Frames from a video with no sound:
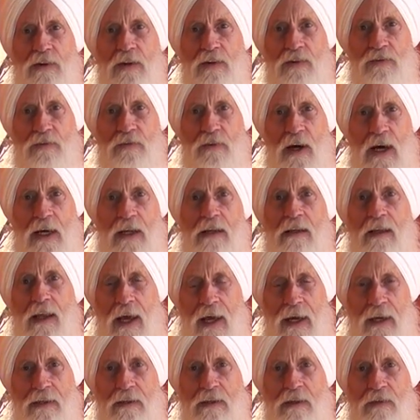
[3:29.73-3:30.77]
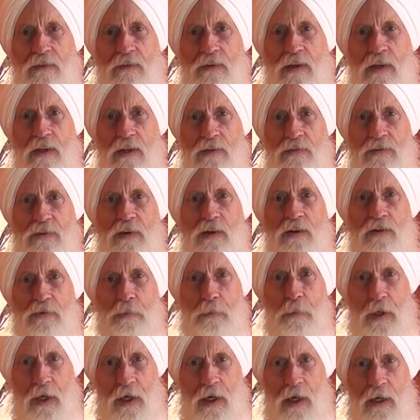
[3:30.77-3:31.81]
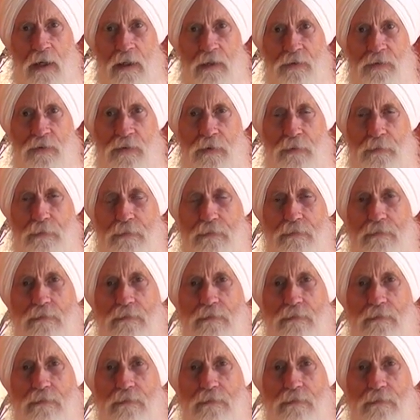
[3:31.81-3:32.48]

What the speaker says: these vital activities, these pads,